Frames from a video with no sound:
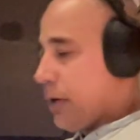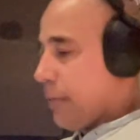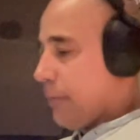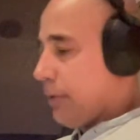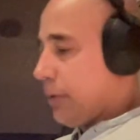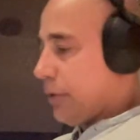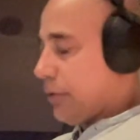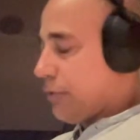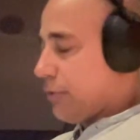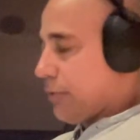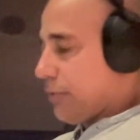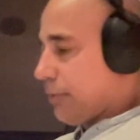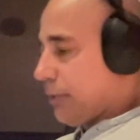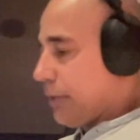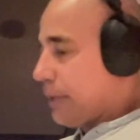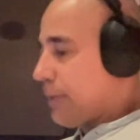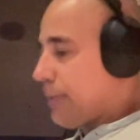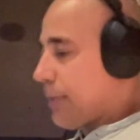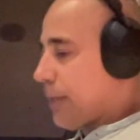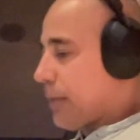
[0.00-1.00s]
Blunt
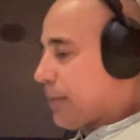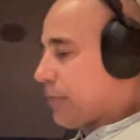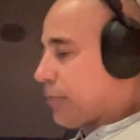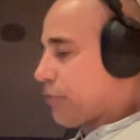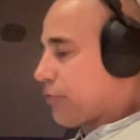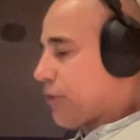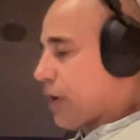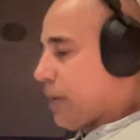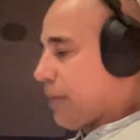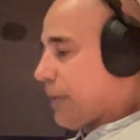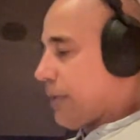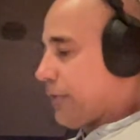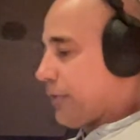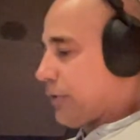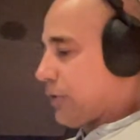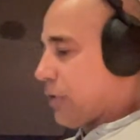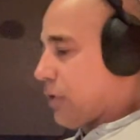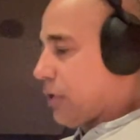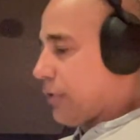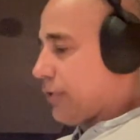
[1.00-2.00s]
abdominal trauma as a
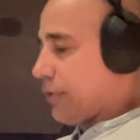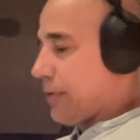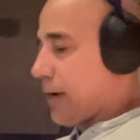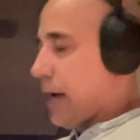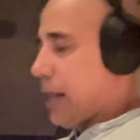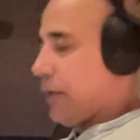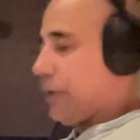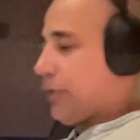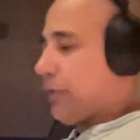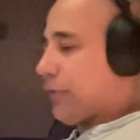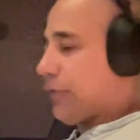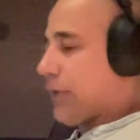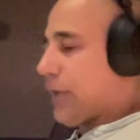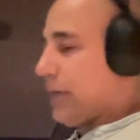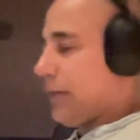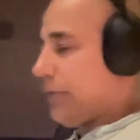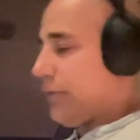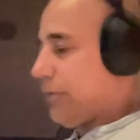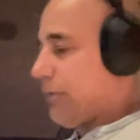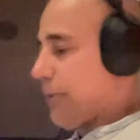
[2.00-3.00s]
cause of chylous
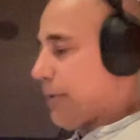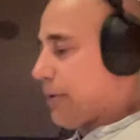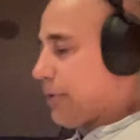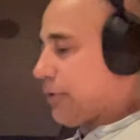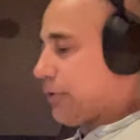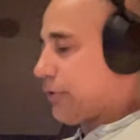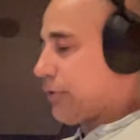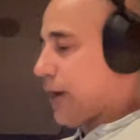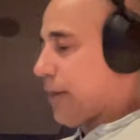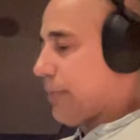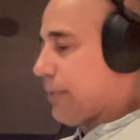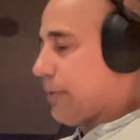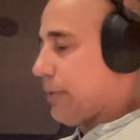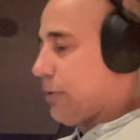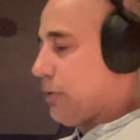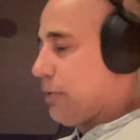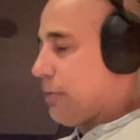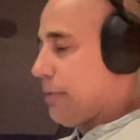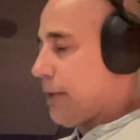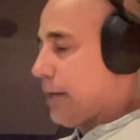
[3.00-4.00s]
ascites is better described in
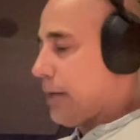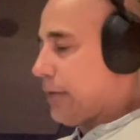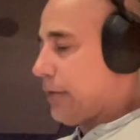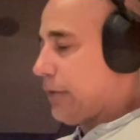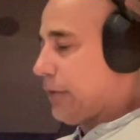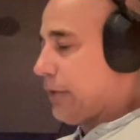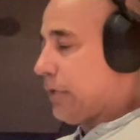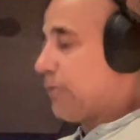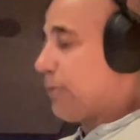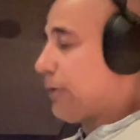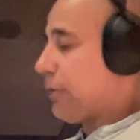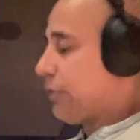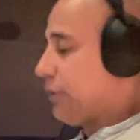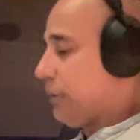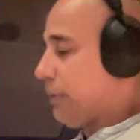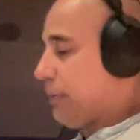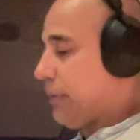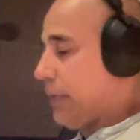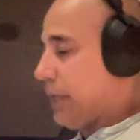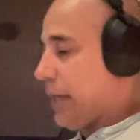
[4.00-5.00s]
human medicine,
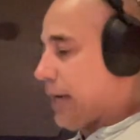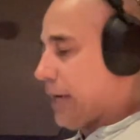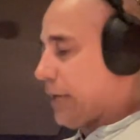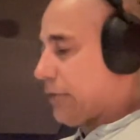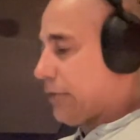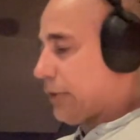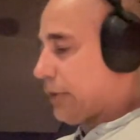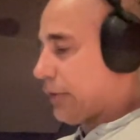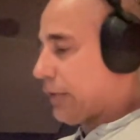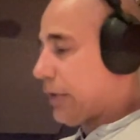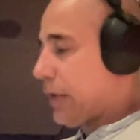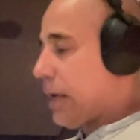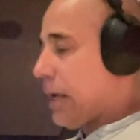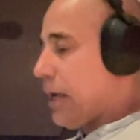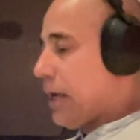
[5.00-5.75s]
especially in pediatrics.